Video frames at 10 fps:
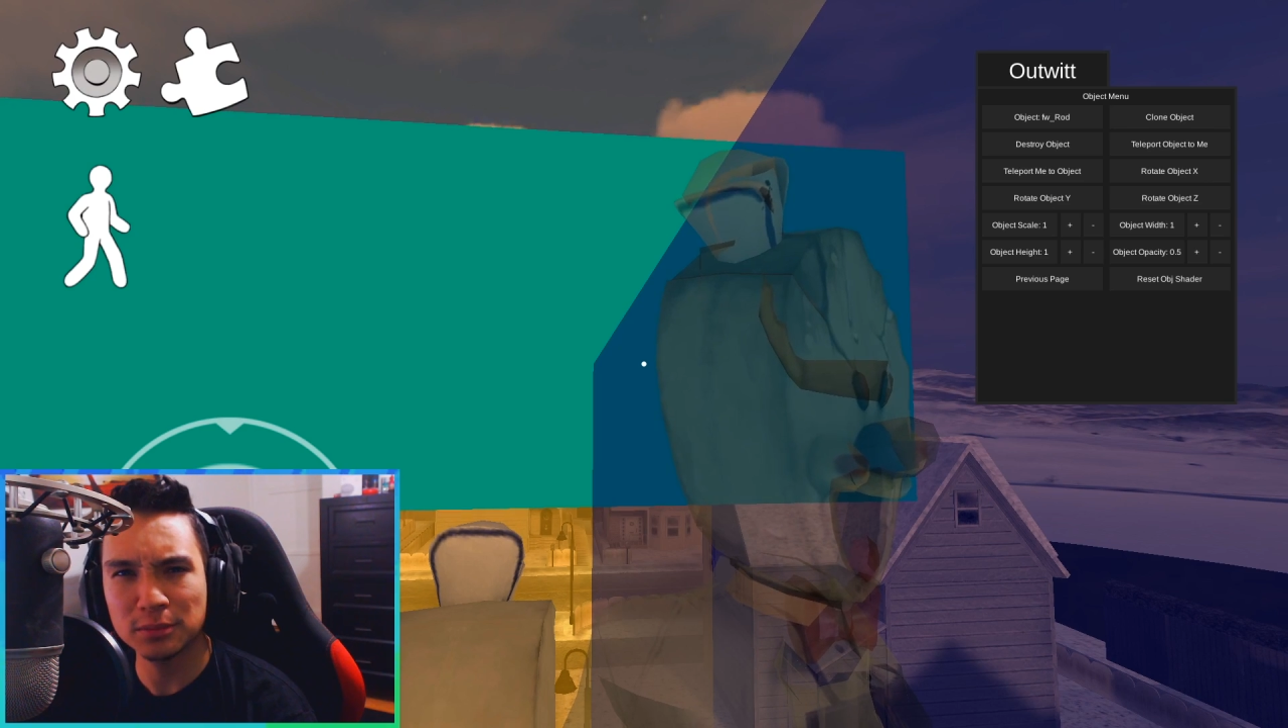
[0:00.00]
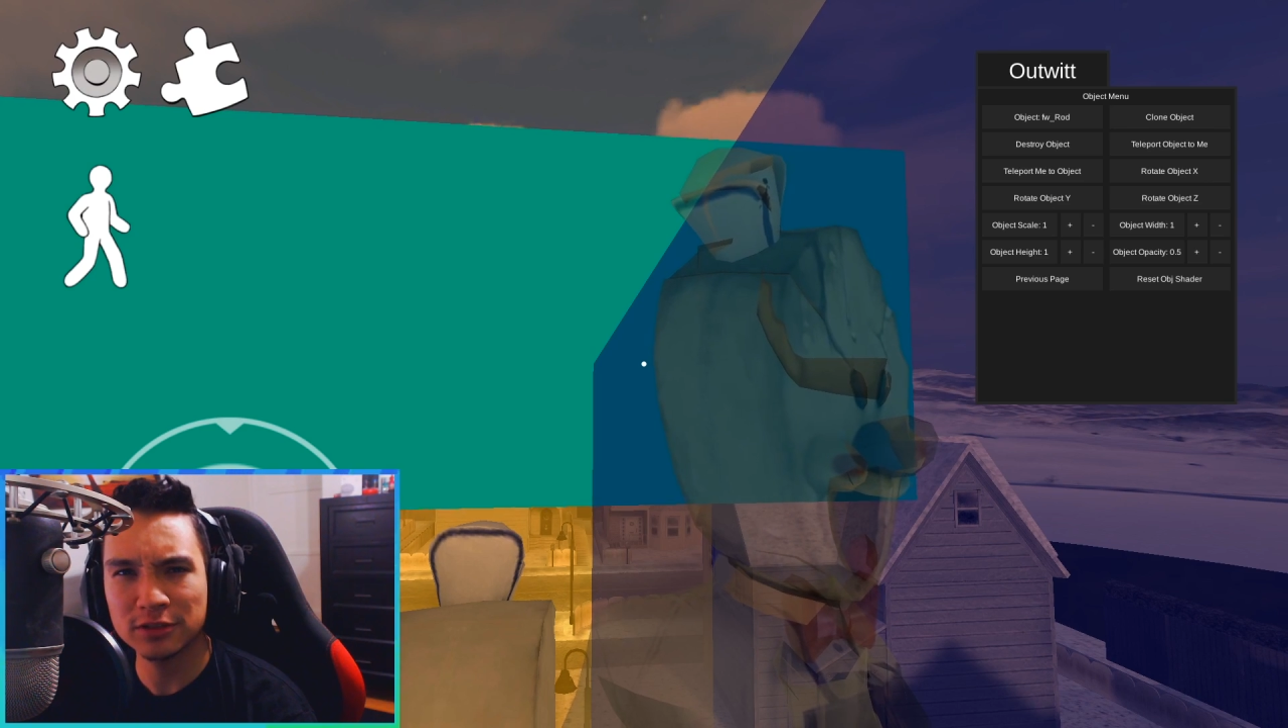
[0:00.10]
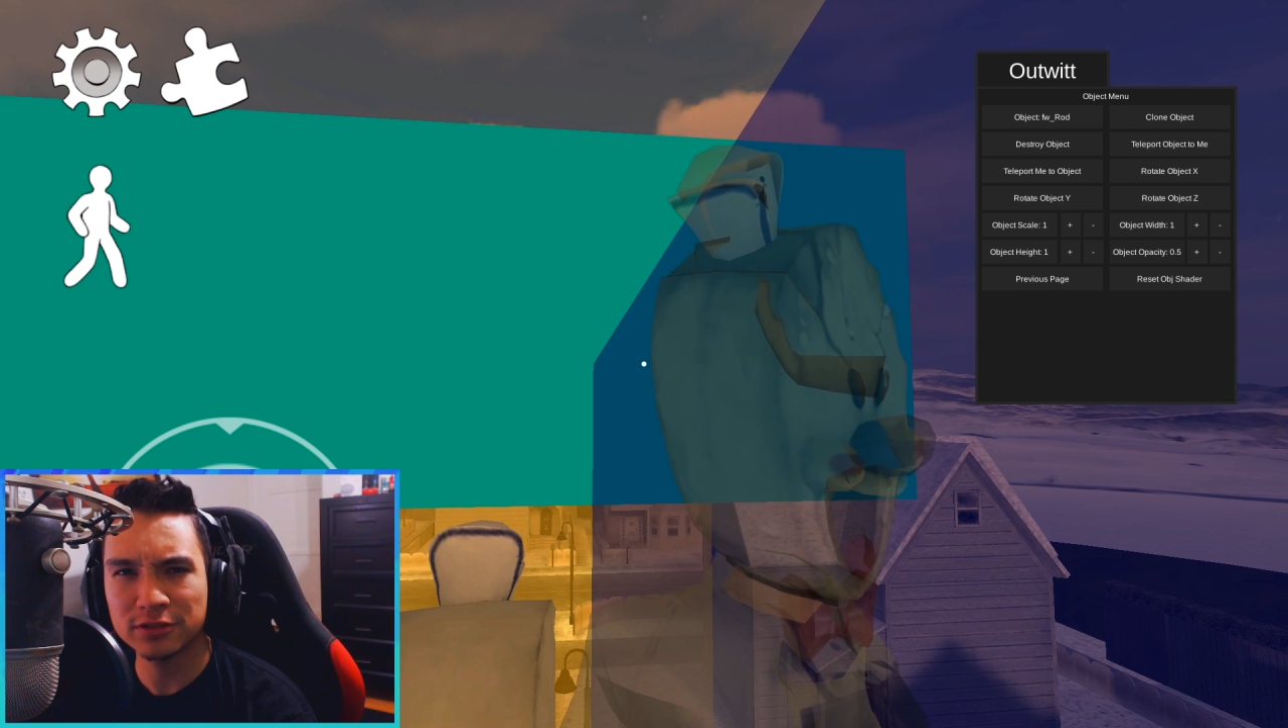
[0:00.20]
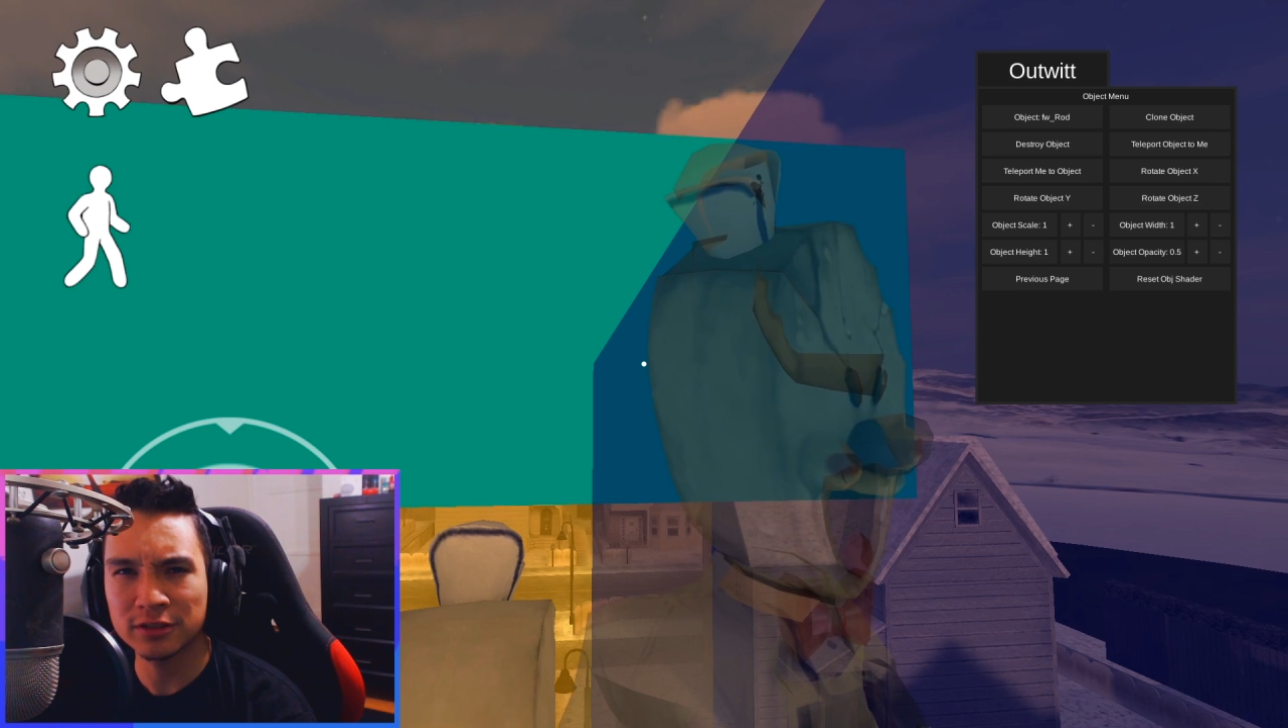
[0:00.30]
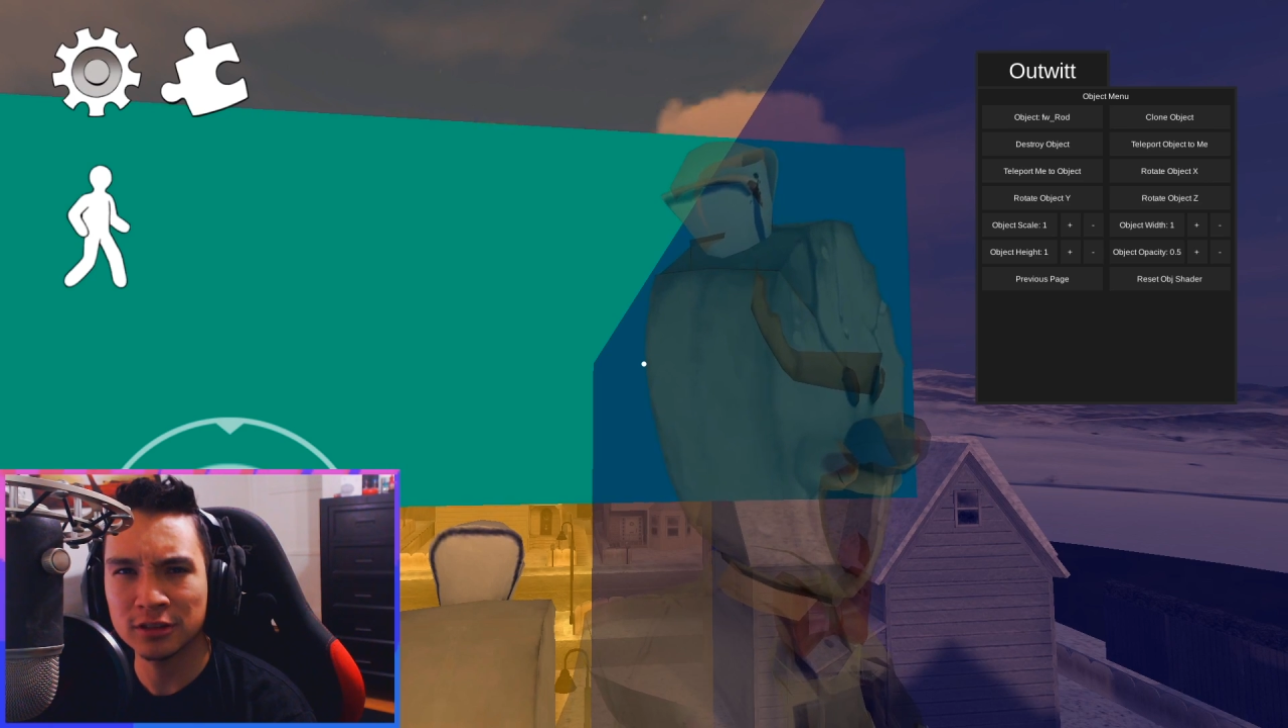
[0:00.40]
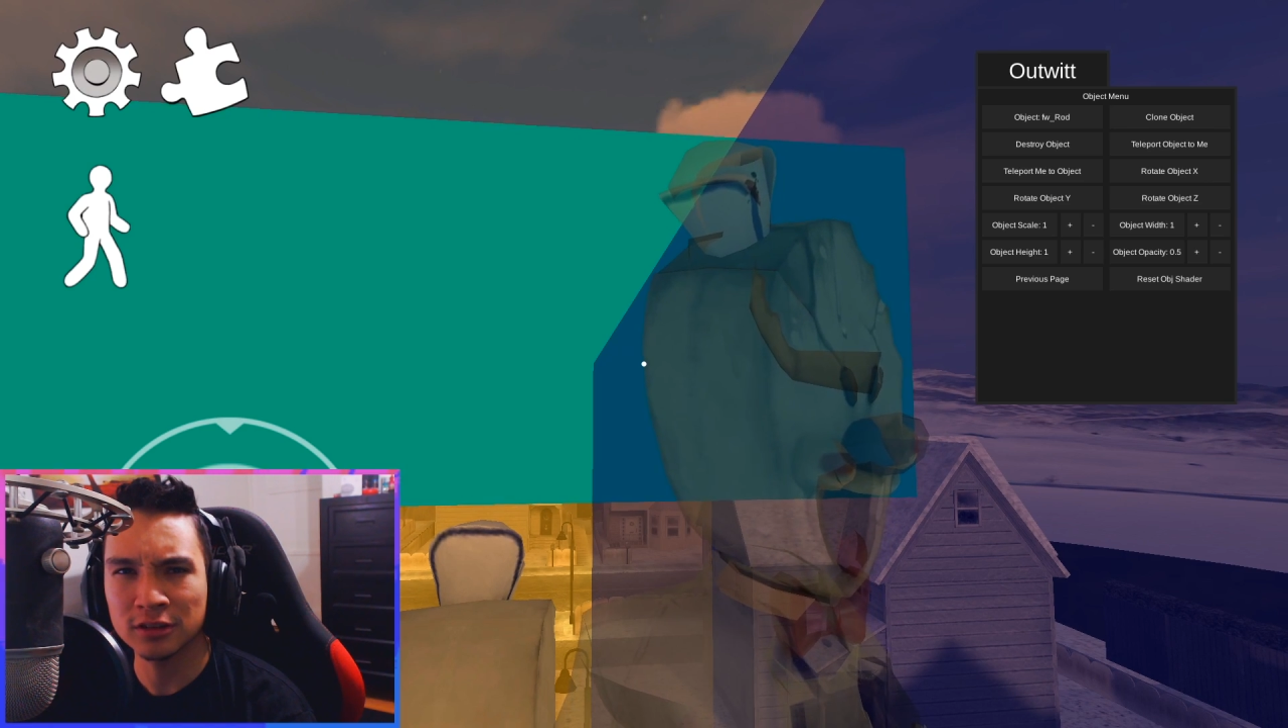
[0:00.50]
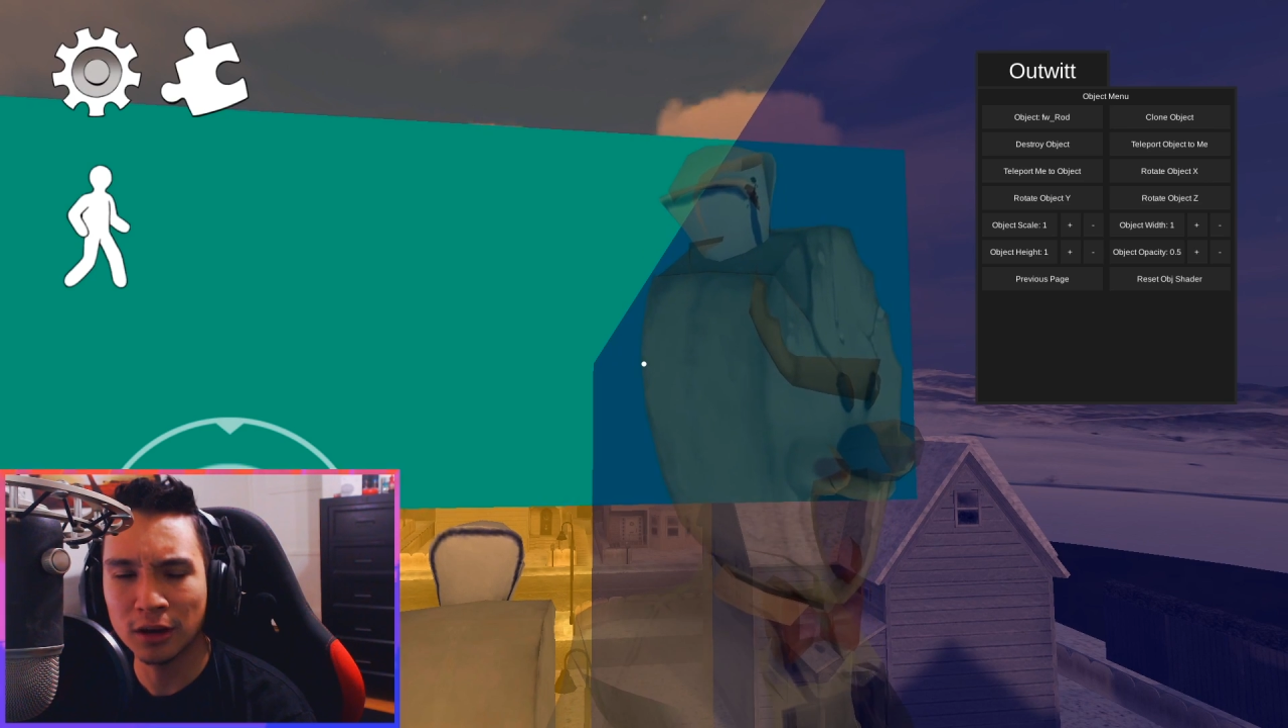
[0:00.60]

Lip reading: me for